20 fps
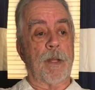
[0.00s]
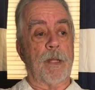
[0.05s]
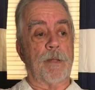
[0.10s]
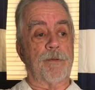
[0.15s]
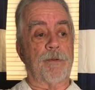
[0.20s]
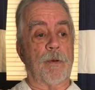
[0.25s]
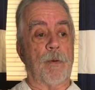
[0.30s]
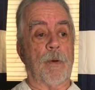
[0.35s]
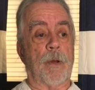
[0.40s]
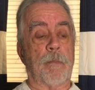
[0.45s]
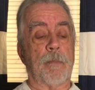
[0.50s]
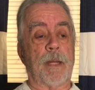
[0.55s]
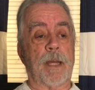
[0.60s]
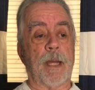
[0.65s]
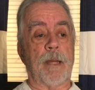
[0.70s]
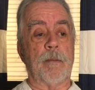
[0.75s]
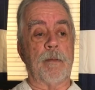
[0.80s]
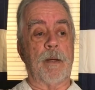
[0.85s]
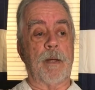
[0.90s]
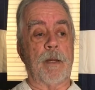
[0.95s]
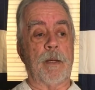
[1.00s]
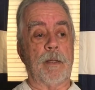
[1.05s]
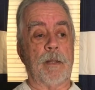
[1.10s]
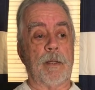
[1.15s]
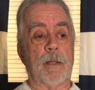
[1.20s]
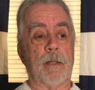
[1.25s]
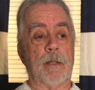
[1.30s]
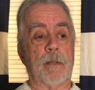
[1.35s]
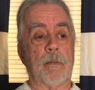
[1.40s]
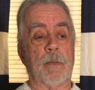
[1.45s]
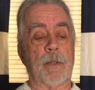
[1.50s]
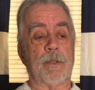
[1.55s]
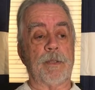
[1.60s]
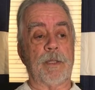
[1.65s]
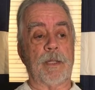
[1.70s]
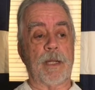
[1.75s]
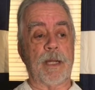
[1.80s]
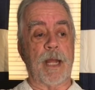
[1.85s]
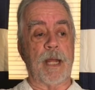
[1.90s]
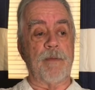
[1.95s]
so I went to
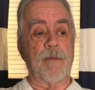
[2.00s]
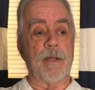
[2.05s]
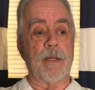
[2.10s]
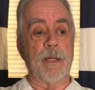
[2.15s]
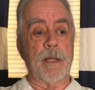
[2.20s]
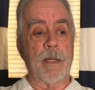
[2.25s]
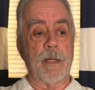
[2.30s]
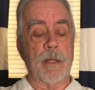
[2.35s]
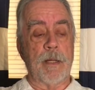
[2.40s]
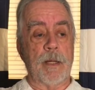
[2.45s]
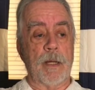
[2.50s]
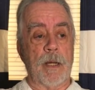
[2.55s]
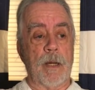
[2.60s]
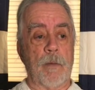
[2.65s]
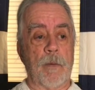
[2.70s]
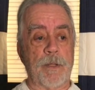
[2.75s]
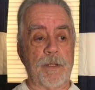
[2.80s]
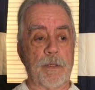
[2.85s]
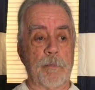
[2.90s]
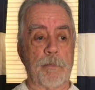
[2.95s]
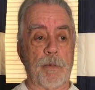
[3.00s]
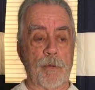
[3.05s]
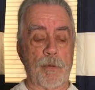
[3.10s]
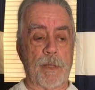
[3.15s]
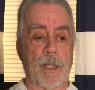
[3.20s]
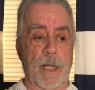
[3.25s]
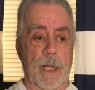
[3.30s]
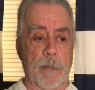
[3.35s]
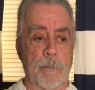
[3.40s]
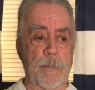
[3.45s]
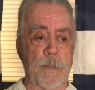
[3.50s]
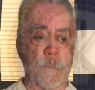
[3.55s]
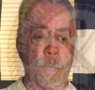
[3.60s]
the Navy. I went to boot camp.